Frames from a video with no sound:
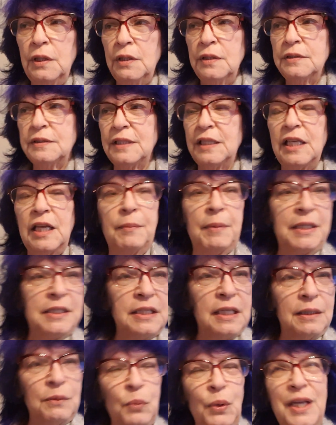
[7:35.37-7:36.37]
see him.
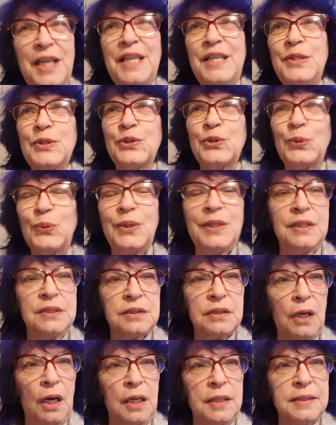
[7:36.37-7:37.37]
And the way he's doing his
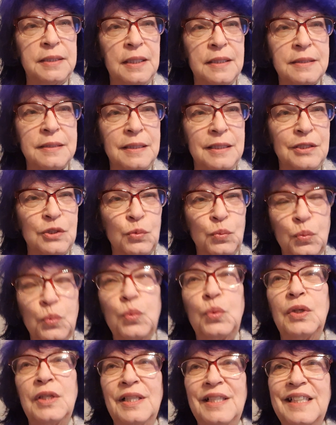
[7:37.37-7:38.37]
contest is
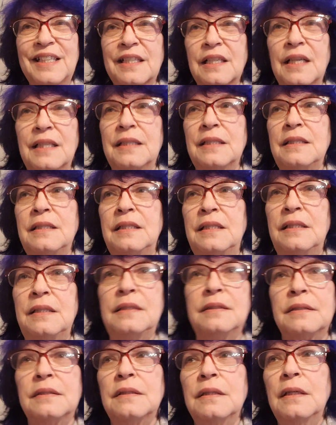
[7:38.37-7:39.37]
really kind of
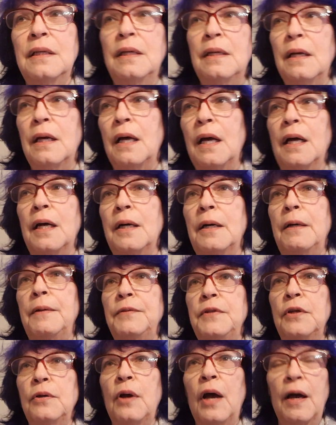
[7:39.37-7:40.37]
neat.
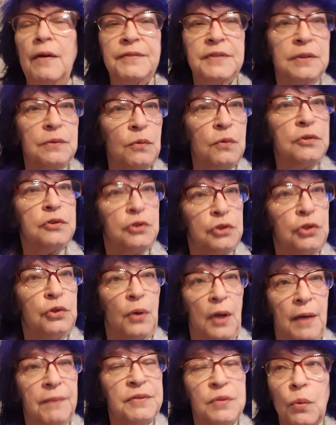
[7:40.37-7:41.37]
You have to
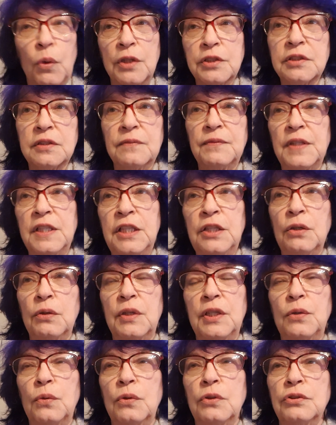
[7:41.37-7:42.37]
watch the video
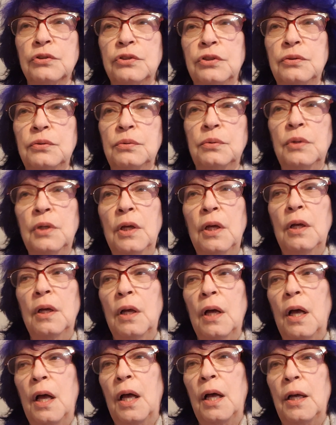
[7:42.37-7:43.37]
in order to
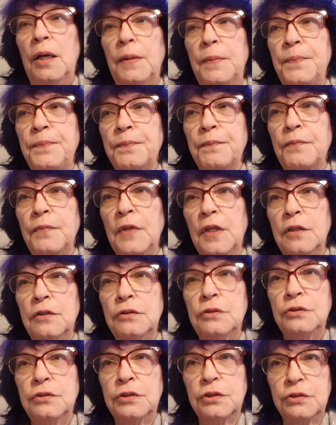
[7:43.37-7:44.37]

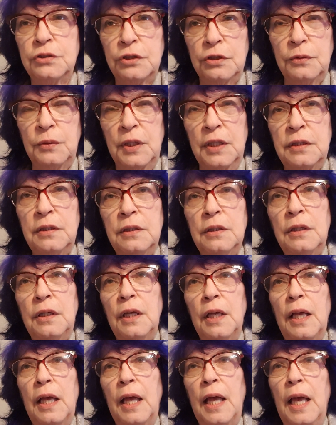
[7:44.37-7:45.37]
do it.
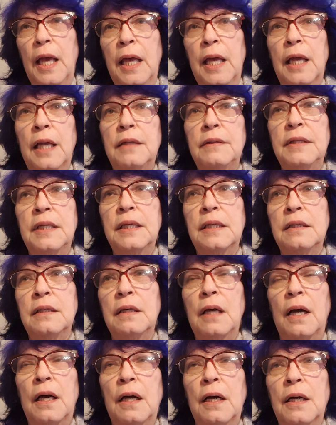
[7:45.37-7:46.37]
And then
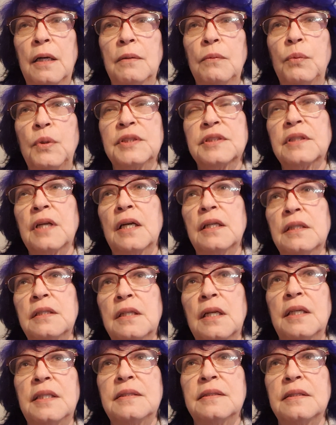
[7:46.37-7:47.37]
what's kind of
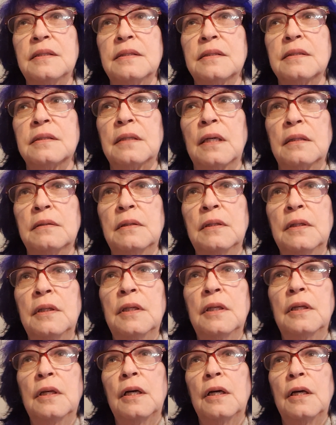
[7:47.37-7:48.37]
nice is I
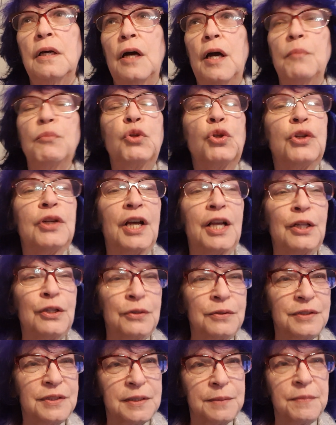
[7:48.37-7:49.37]

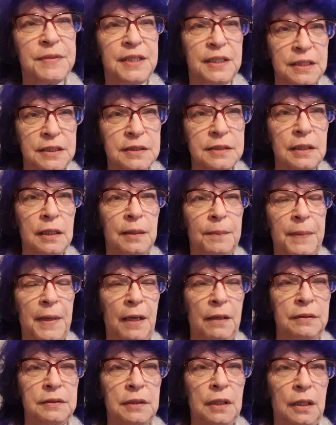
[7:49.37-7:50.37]
learned some things
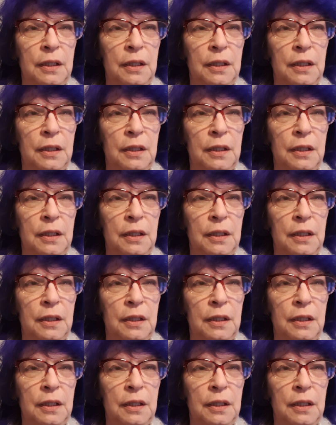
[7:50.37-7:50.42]
about